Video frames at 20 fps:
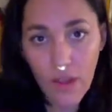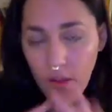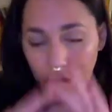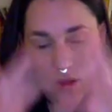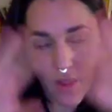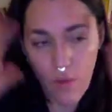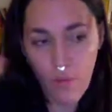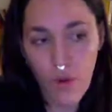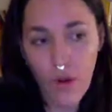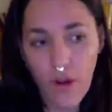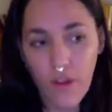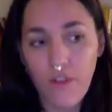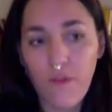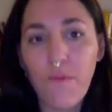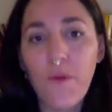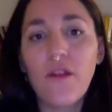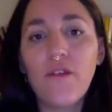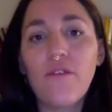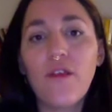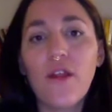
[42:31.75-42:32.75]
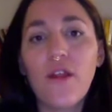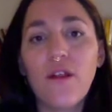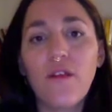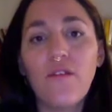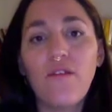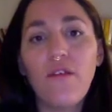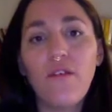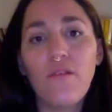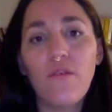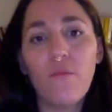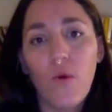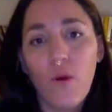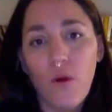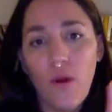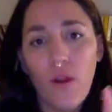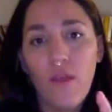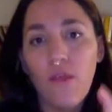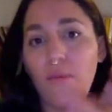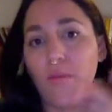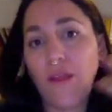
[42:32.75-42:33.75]
They were experiencing racism
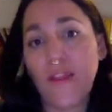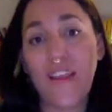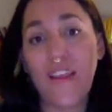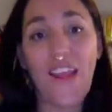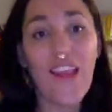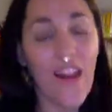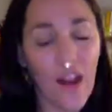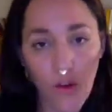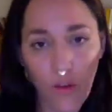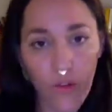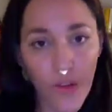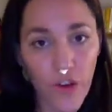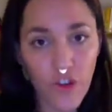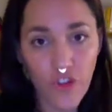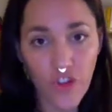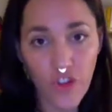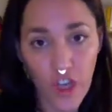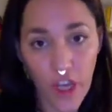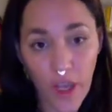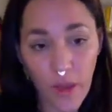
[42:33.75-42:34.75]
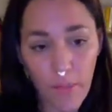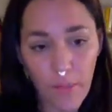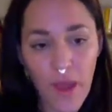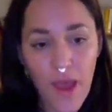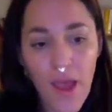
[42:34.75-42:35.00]
already, but in another shape.